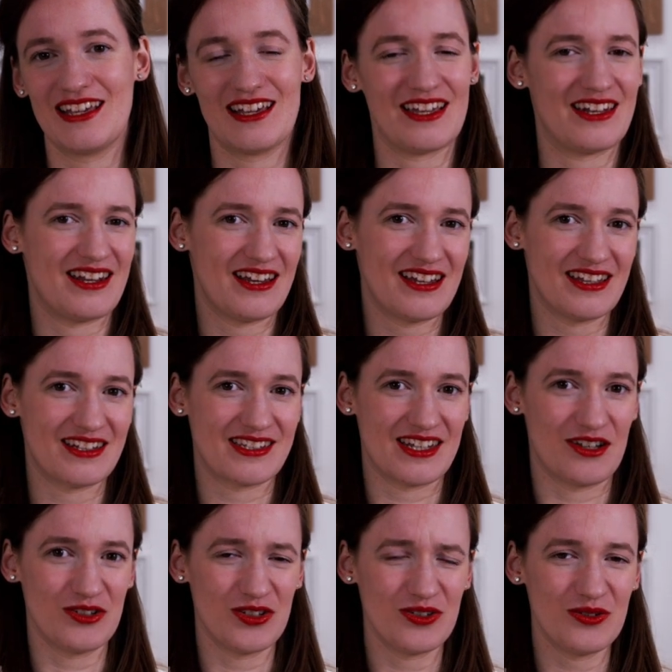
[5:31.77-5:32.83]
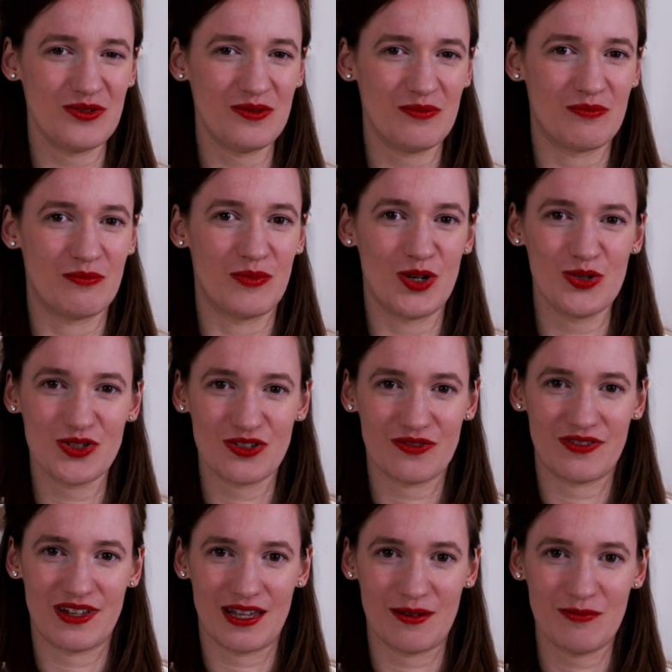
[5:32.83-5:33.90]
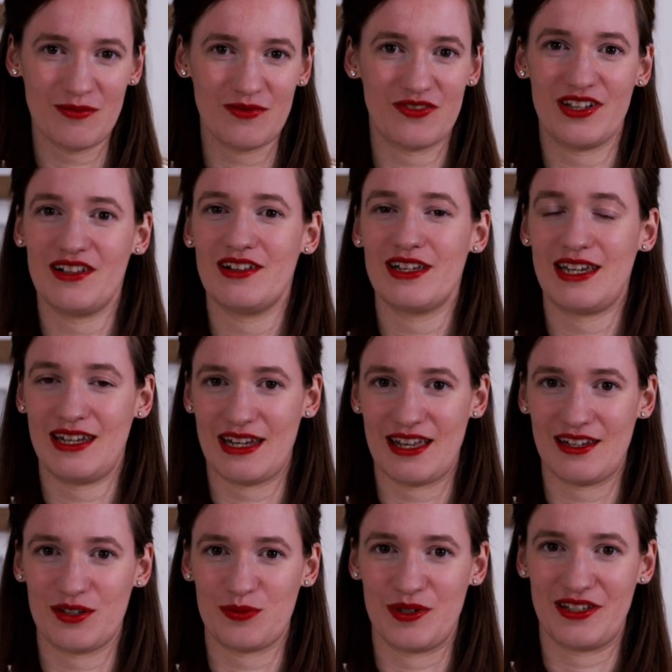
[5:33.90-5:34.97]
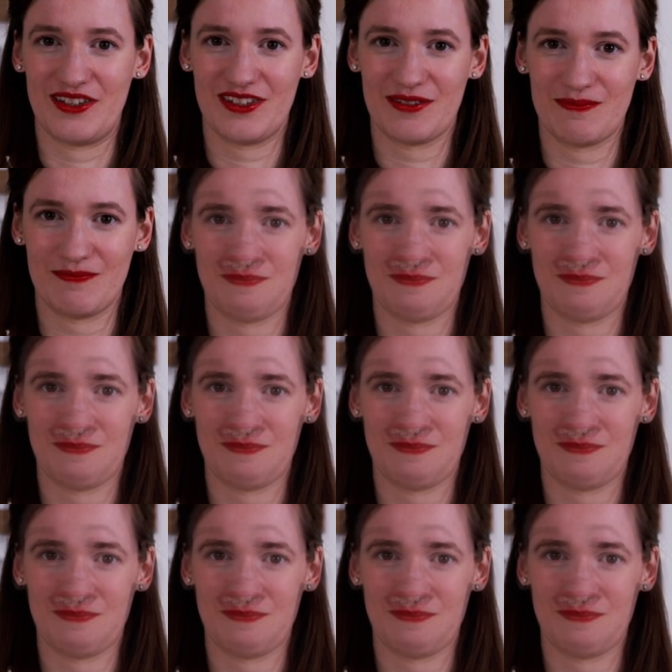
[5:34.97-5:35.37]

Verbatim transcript: And I can tell you, most of them feel inadequate.